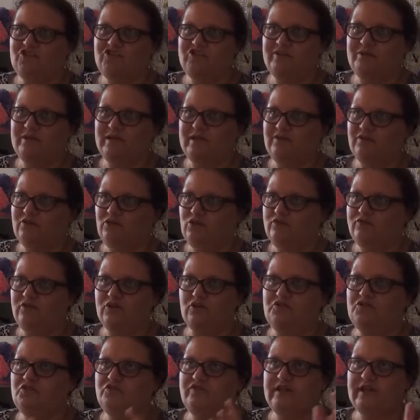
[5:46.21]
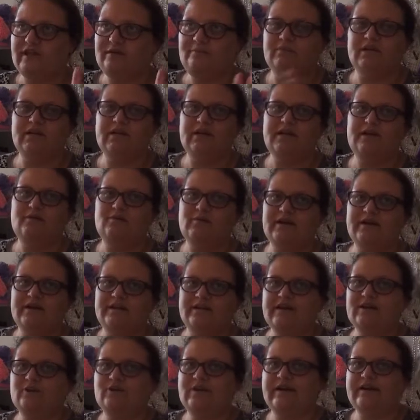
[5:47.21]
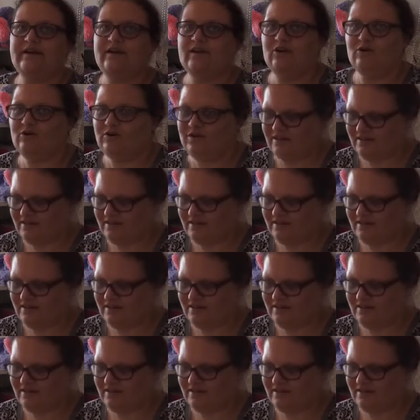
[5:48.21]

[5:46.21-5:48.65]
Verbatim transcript: so I don't know if I'll do that. But anyway, here I go.